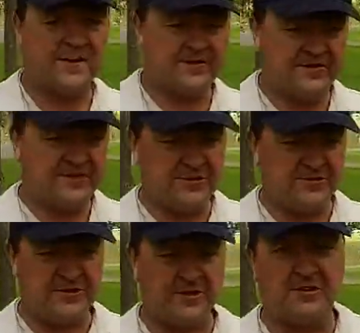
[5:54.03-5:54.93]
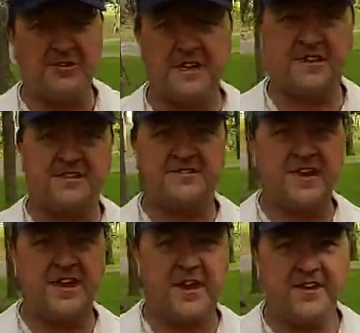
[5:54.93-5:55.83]
If you've enjoyed the content of this
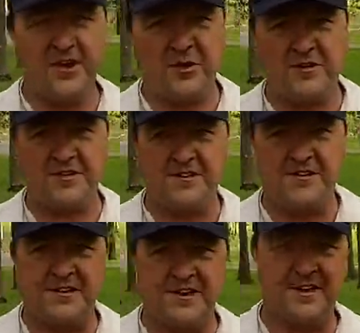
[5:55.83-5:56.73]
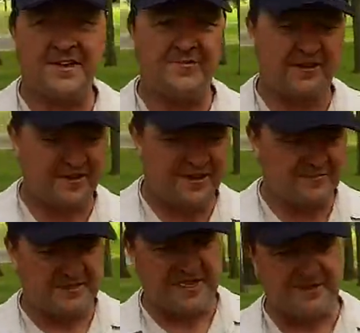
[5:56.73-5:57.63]
video, you know what to do. Give it a
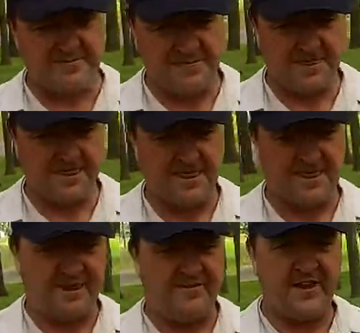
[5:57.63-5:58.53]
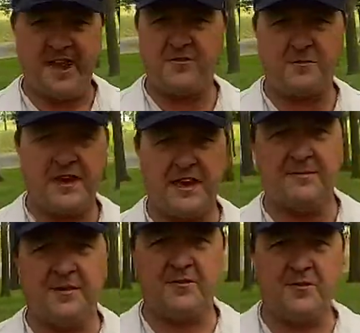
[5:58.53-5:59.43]
thumbs up. If you haven't been
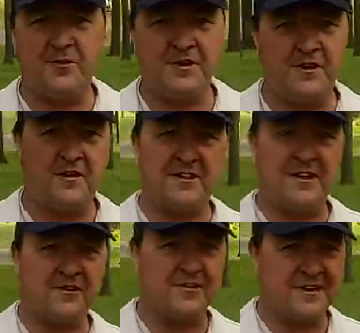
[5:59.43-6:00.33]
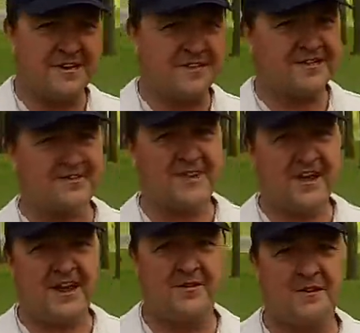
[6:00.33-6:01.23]
here before and you like the content of this
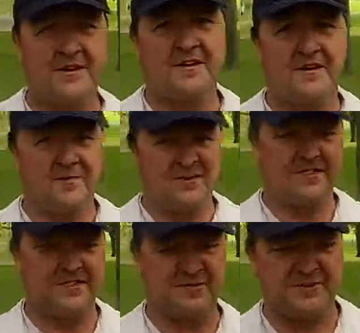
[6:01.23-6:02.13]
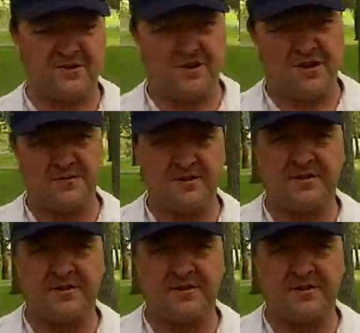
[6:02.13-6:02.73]
video, then please subscribe.